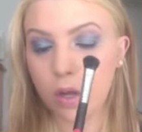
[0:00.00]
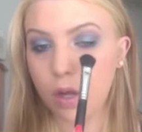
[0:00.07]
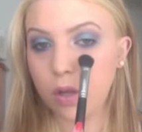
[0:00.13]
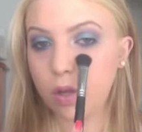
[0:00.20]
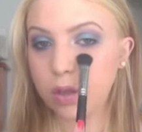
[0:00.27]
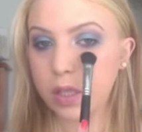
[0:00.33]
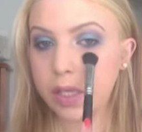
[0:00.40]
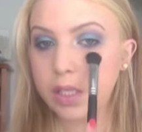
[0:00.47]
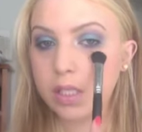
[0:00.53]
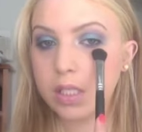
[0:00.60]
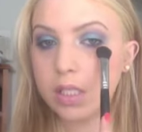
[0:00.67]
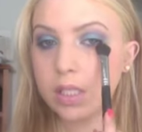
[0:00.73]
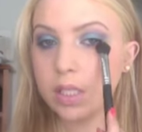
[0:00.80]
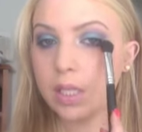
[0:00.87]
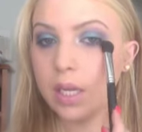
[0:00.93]
along the
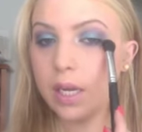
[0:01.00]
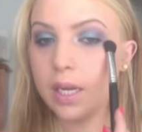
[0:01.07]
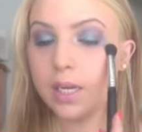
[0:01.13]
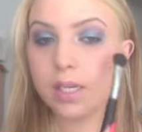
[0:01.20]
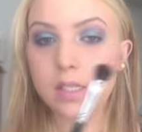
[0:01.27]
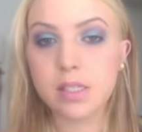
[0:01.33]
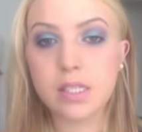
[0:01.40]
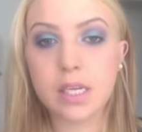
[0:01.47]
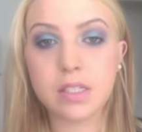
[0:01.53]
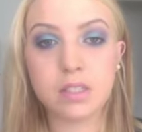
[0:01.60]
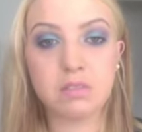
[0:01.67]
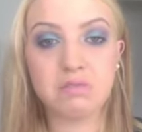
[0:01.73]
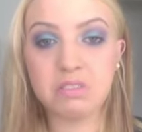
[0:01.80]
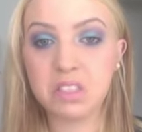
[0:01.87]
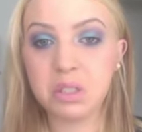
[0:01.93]
concealer and it sets
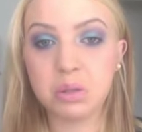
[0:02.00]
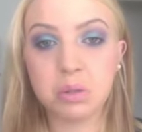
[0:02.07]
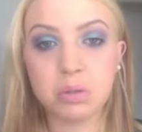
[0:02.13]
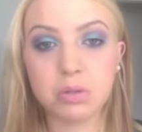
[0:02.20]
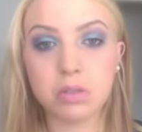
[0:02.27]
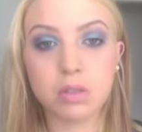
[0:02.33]
it really good.